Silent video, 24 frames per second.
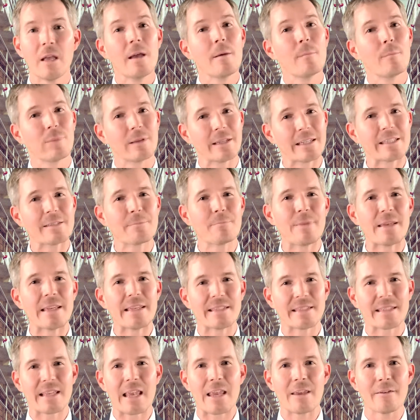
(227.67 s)
please be
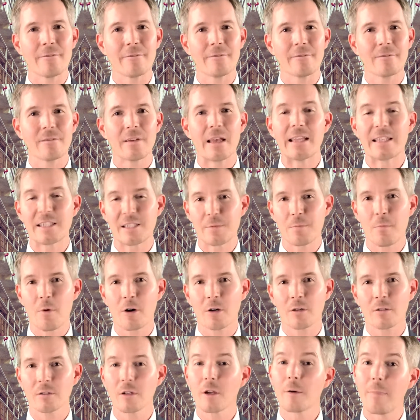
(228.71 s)
safe and
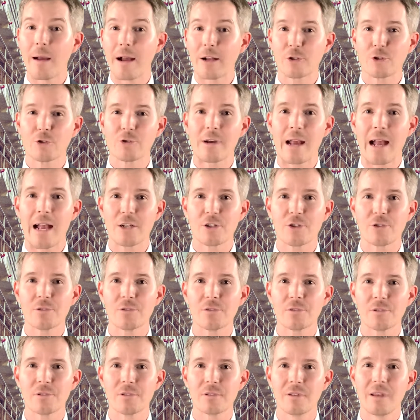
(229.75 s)
smart about your
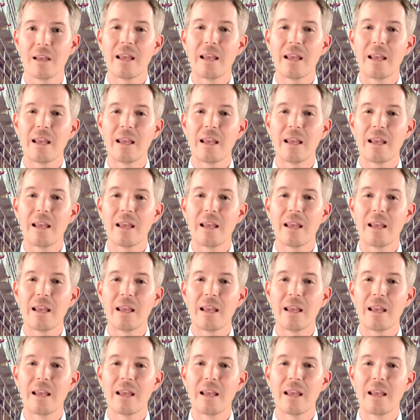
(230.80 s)
actions,